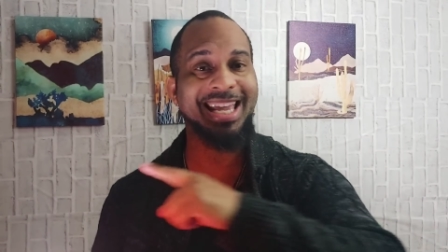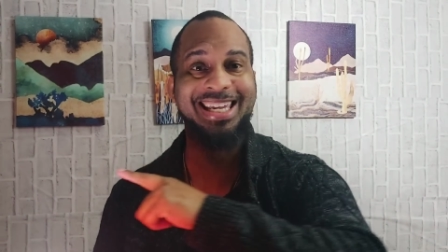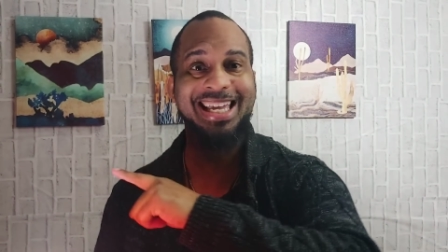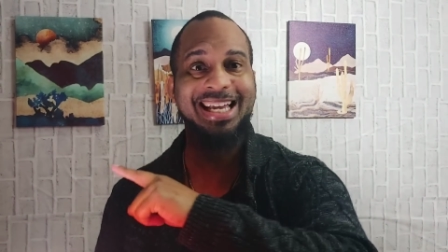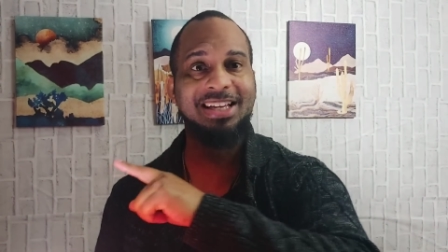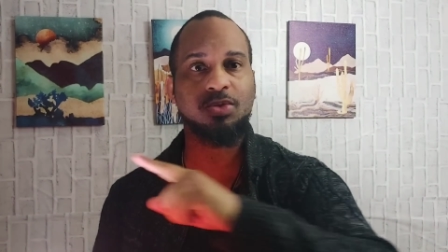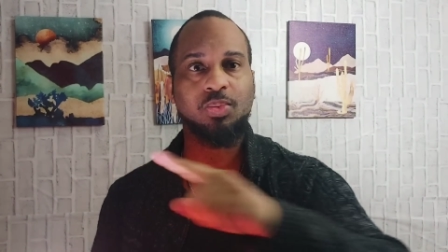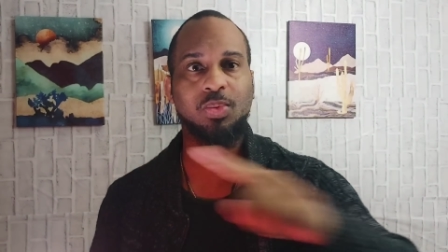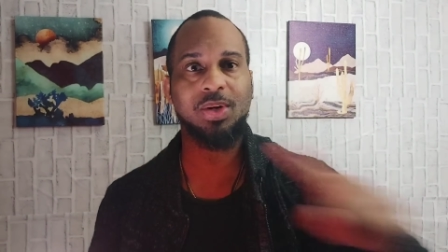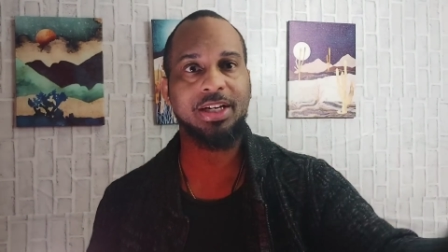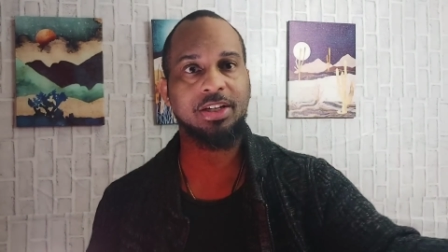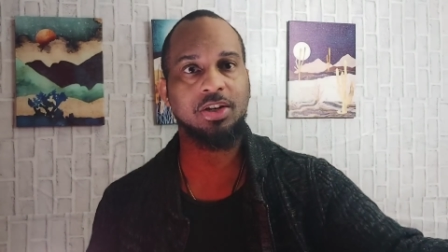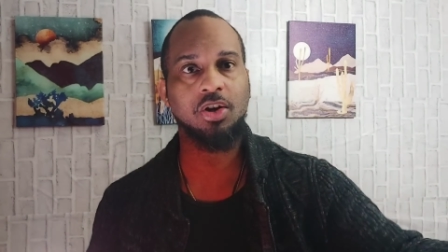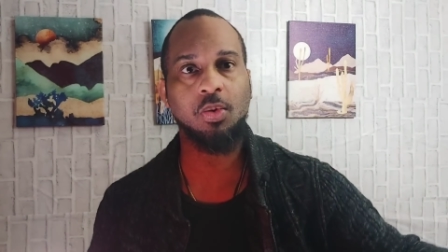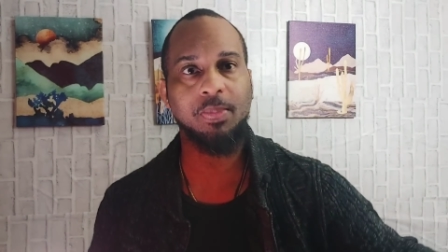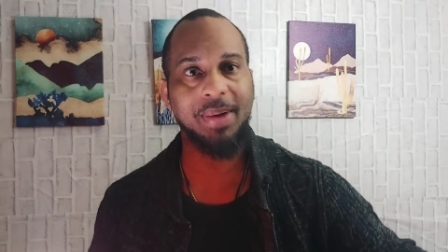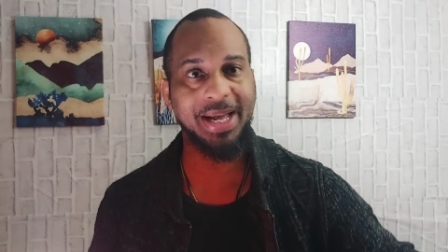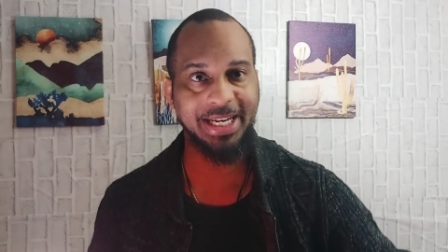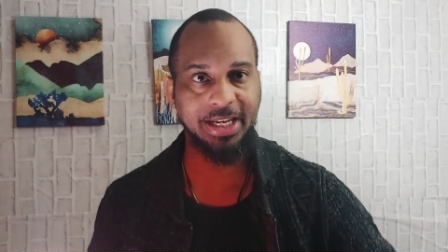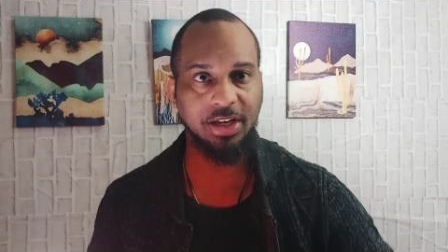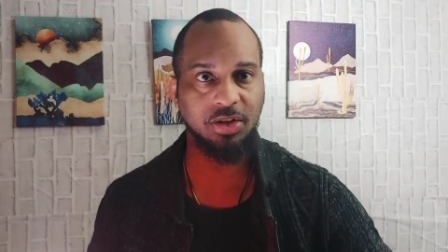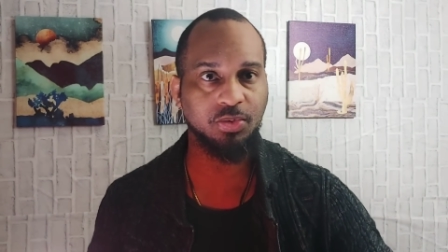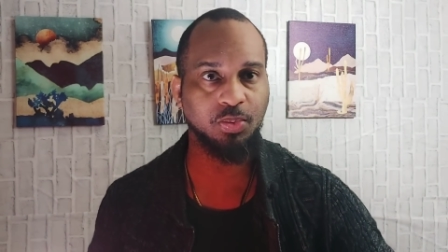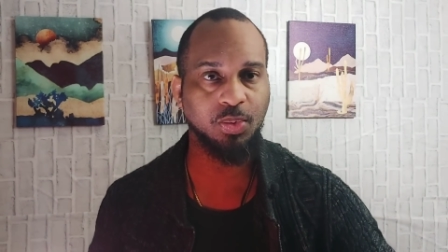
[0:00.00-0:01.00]
And guess what?
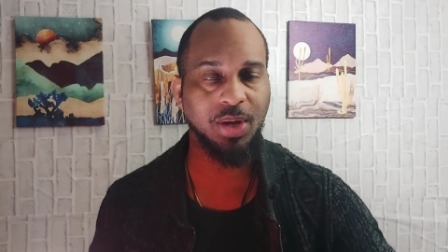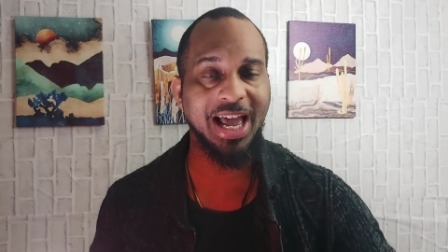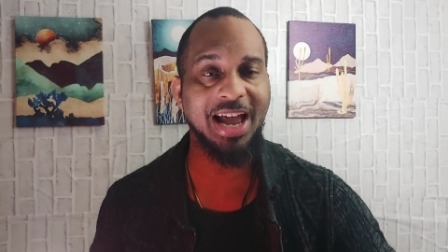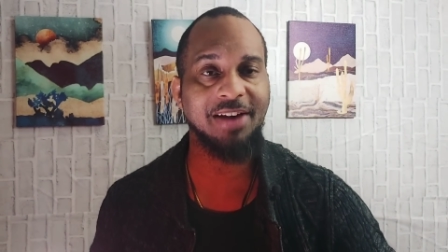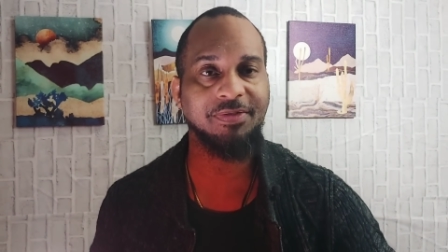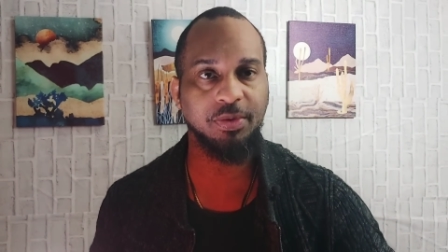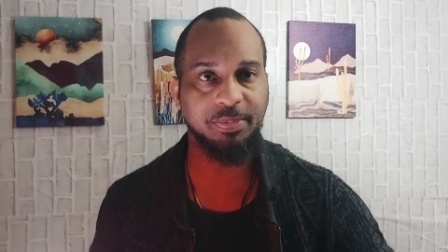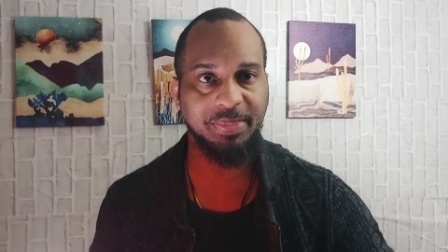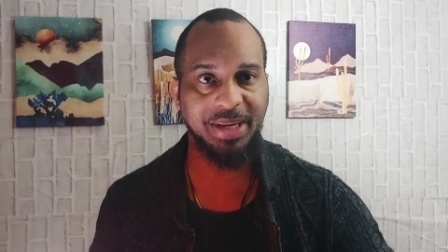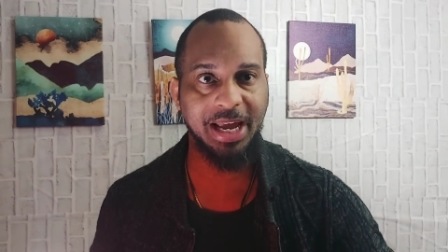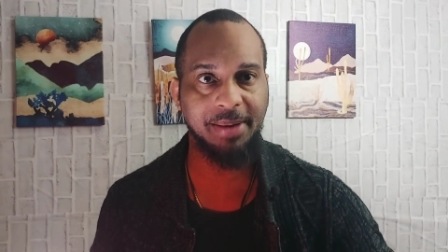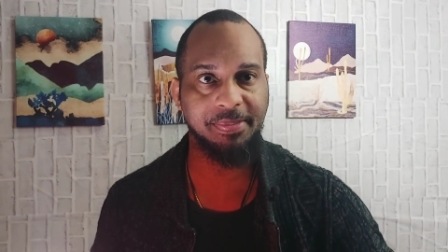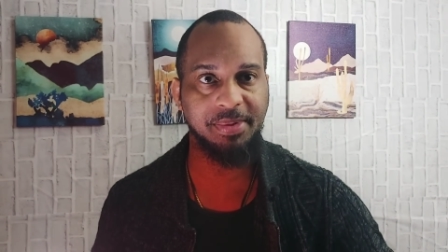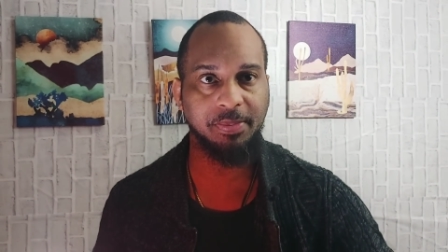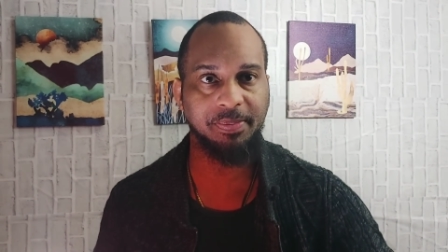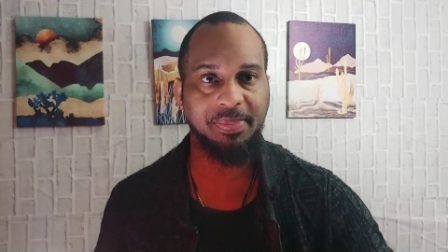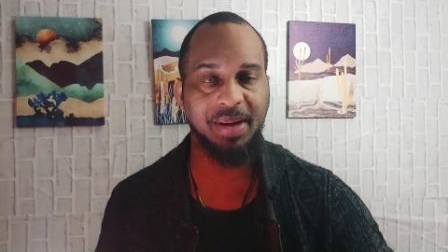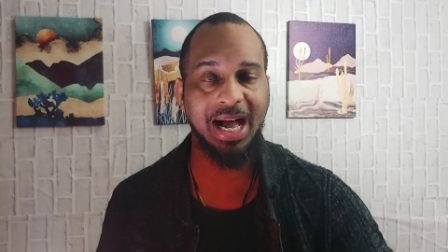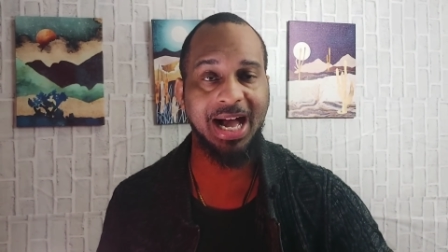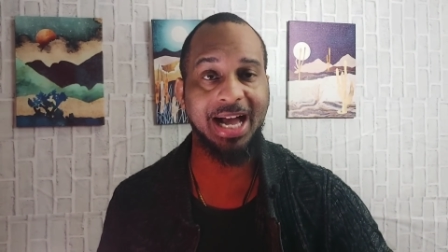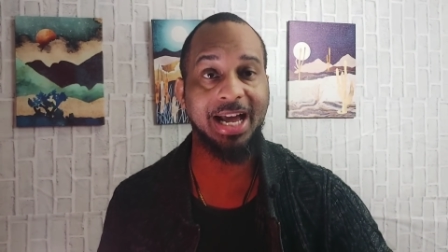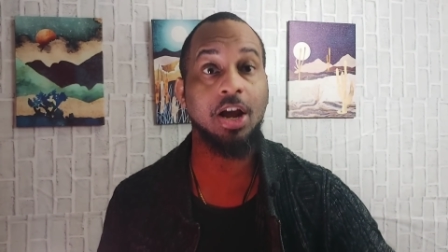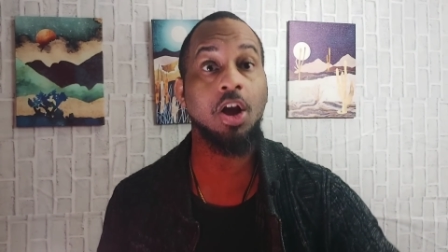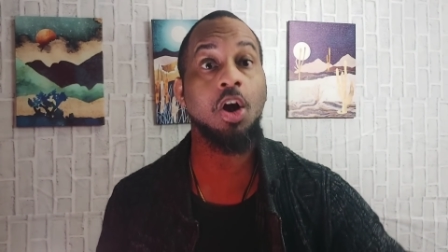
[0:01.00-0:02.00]
Nobody else will ever be able to
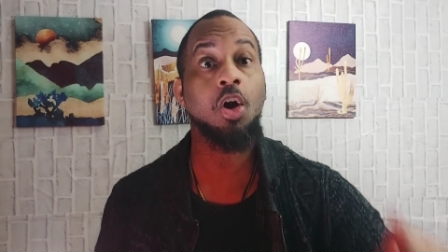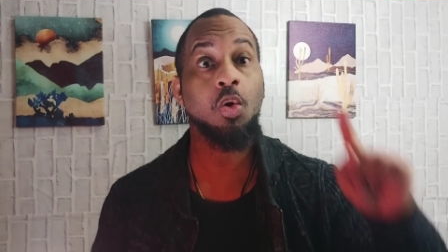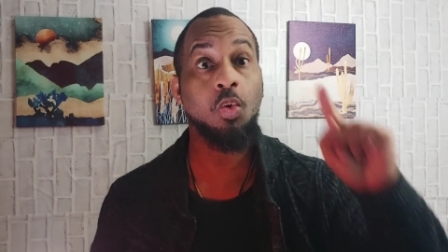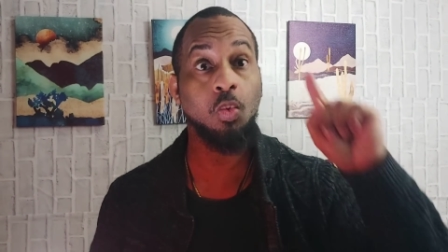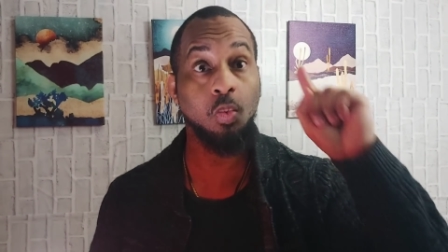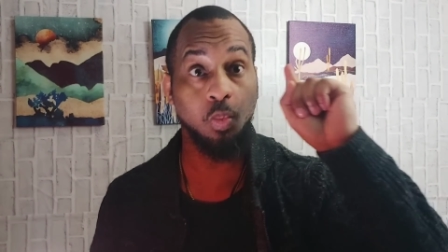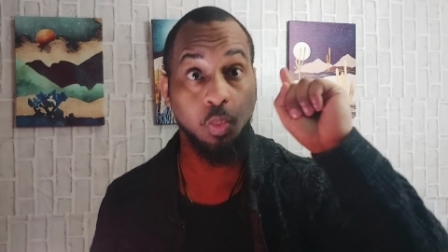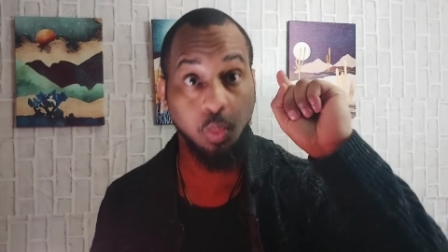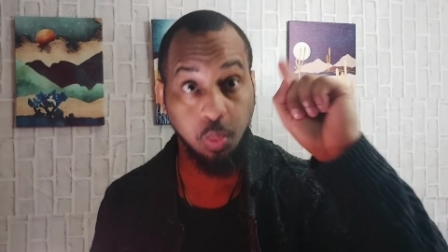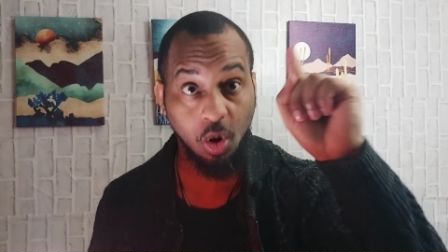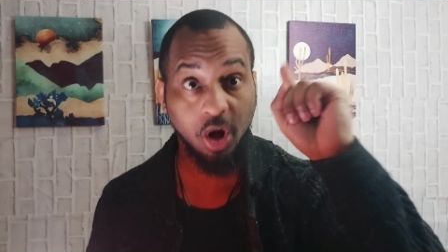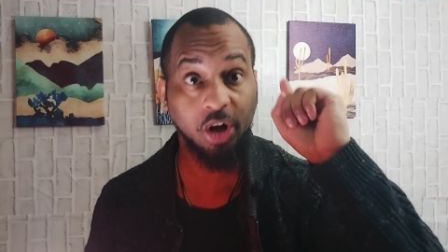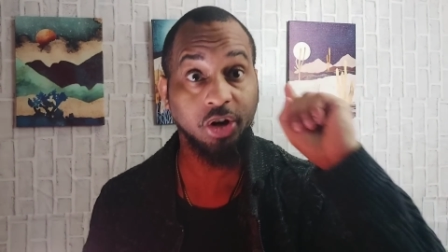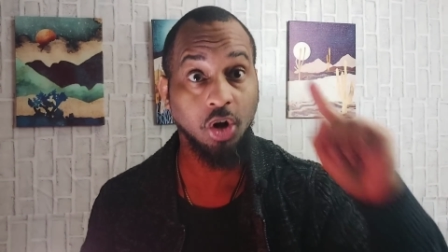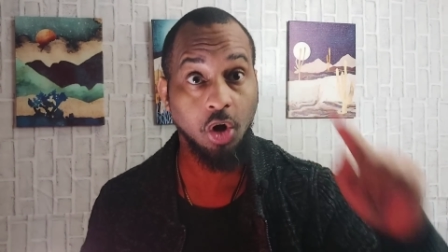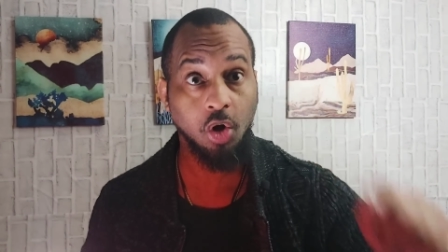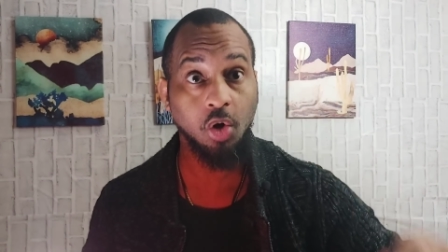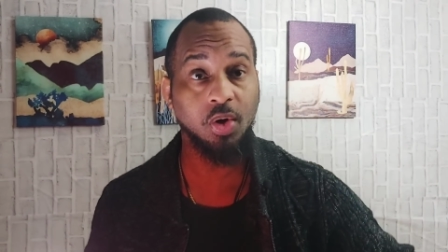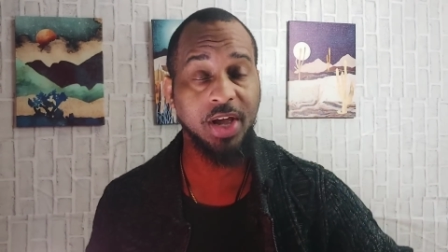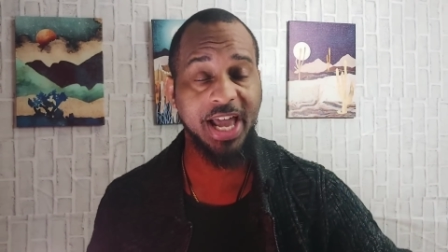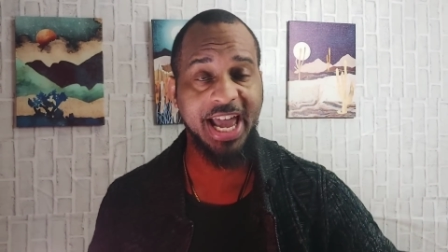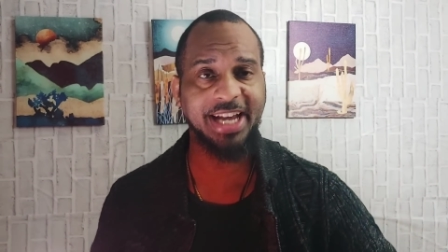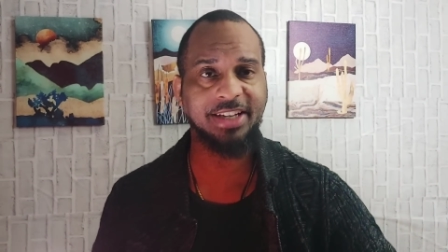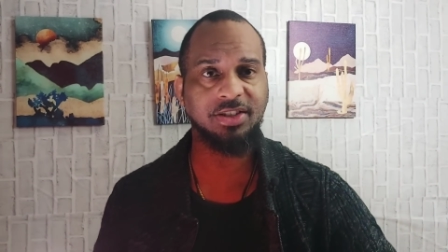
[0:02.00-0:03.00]
buy one
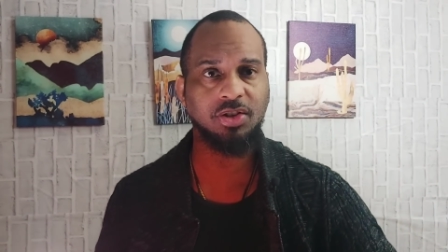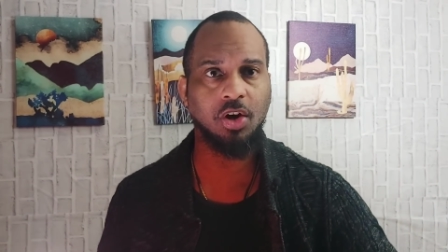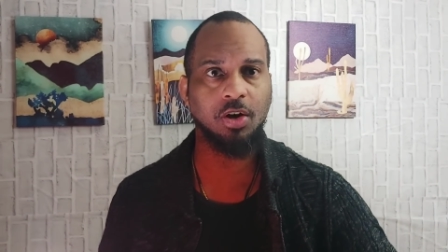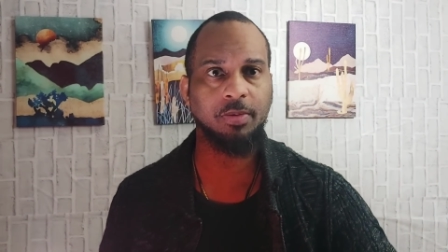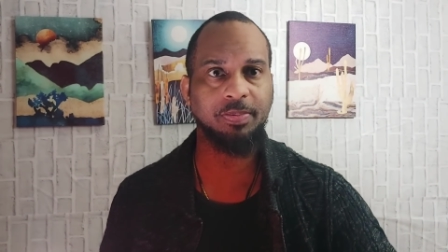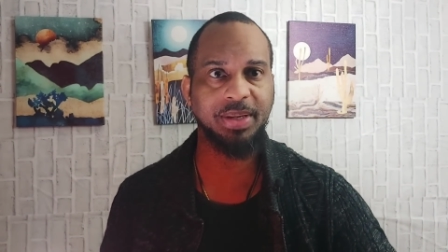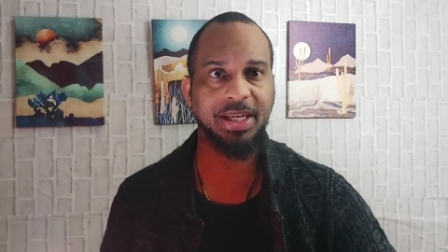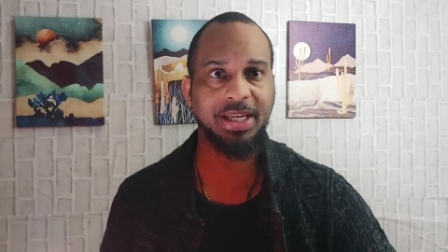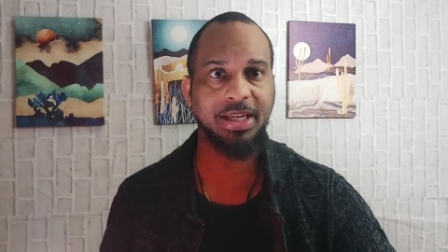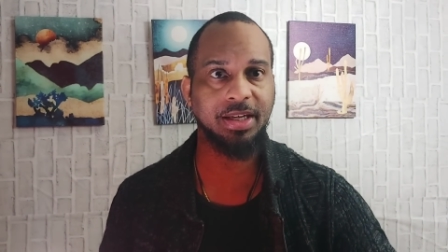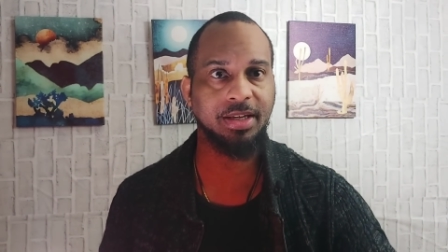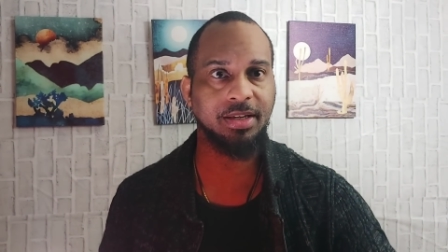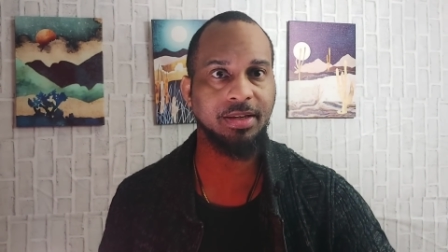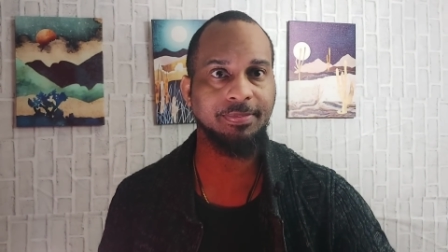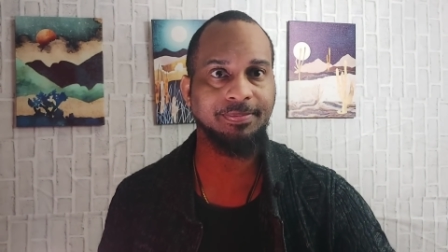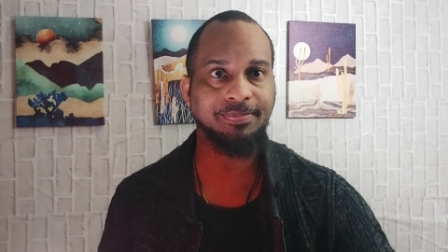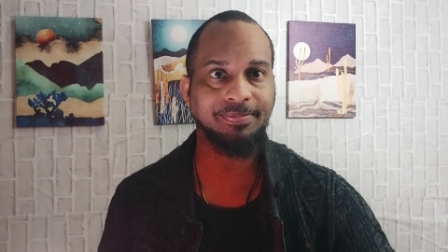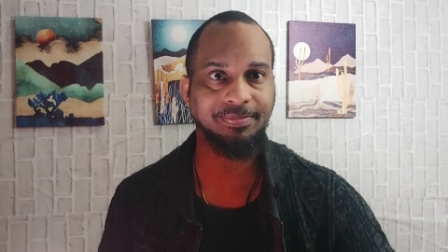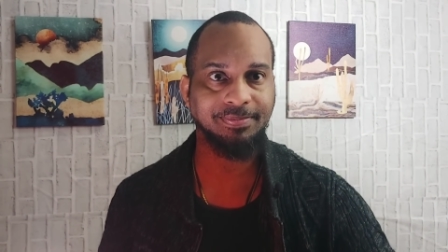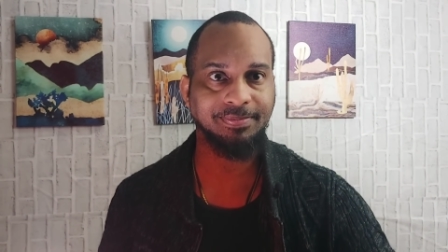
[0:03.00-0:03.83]
whole X R P.